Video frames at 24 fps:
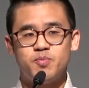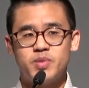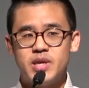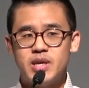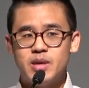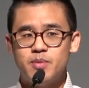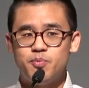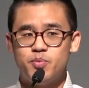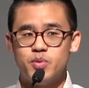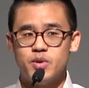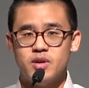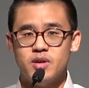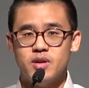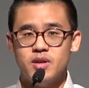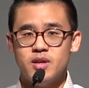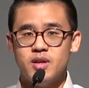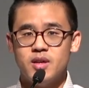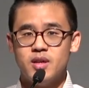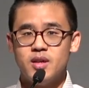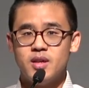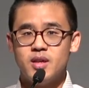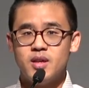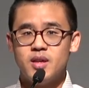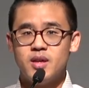
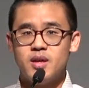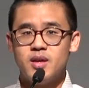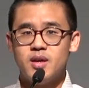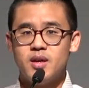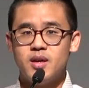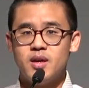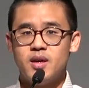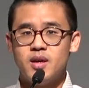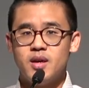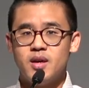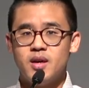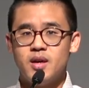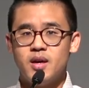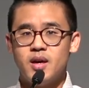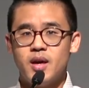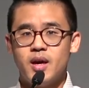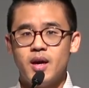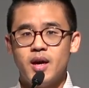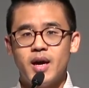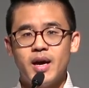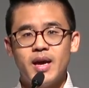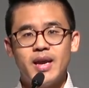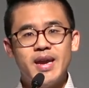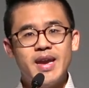people,
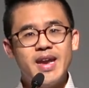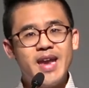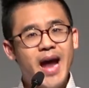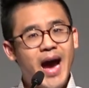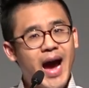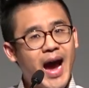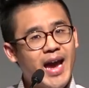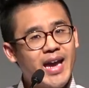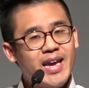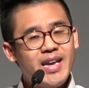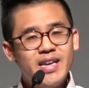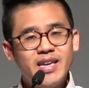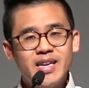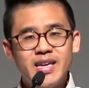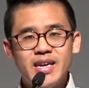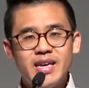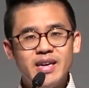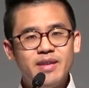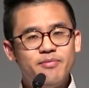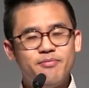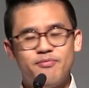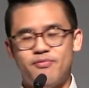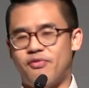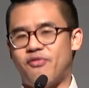
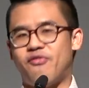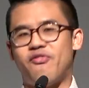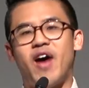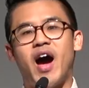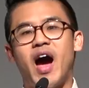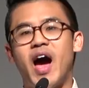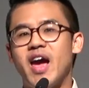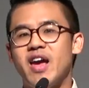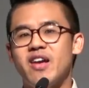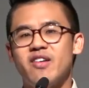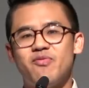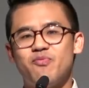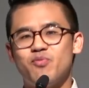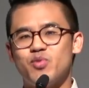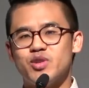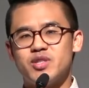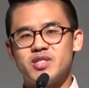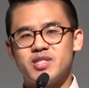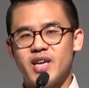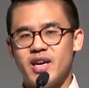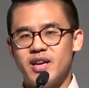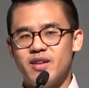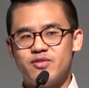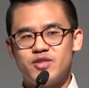
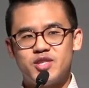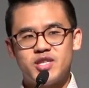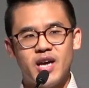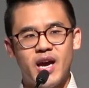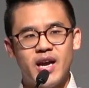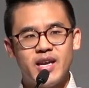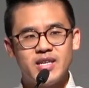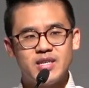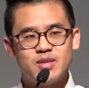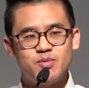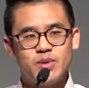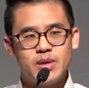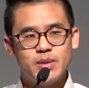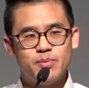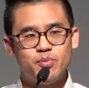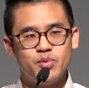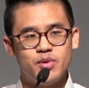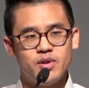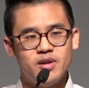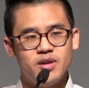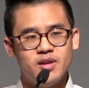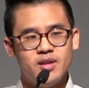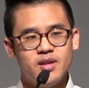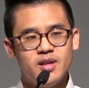95% of Chinese
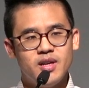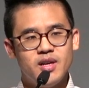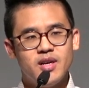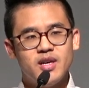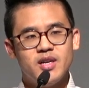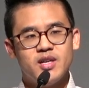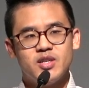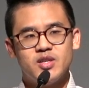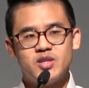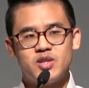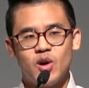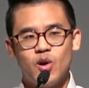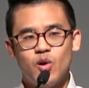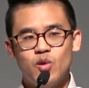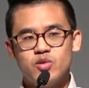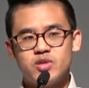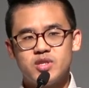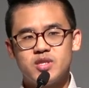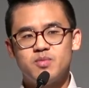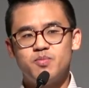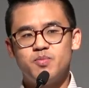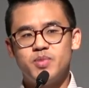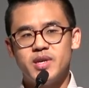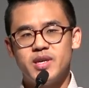people, don't
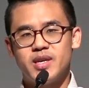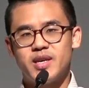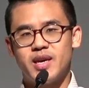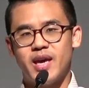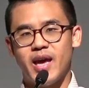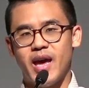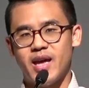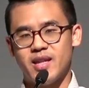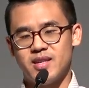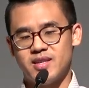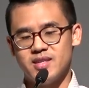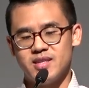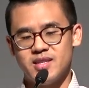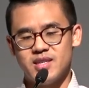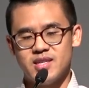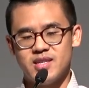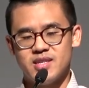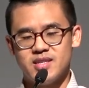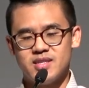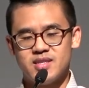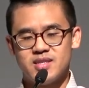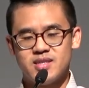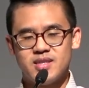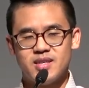speak
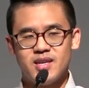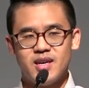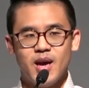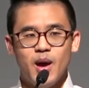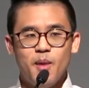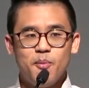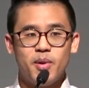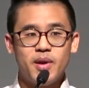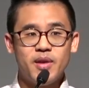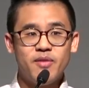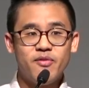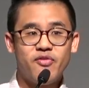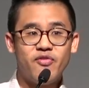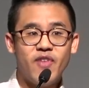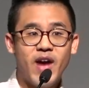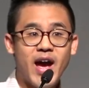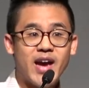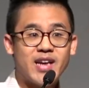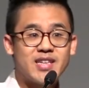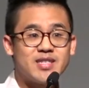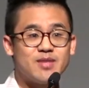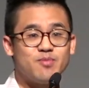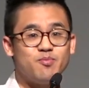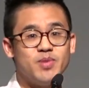Cantonese, but in
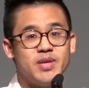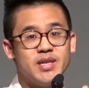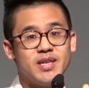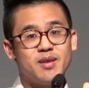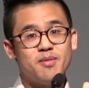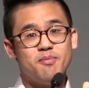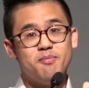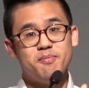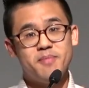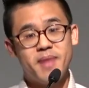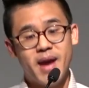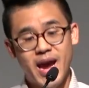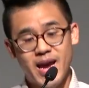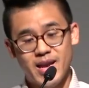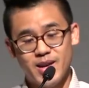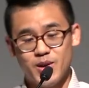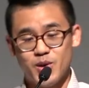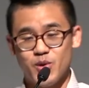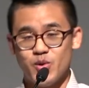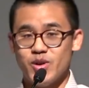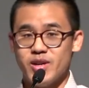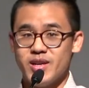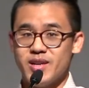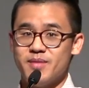fact speak
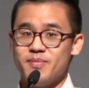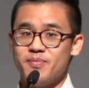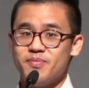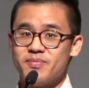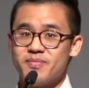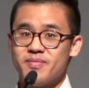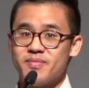Mandarin.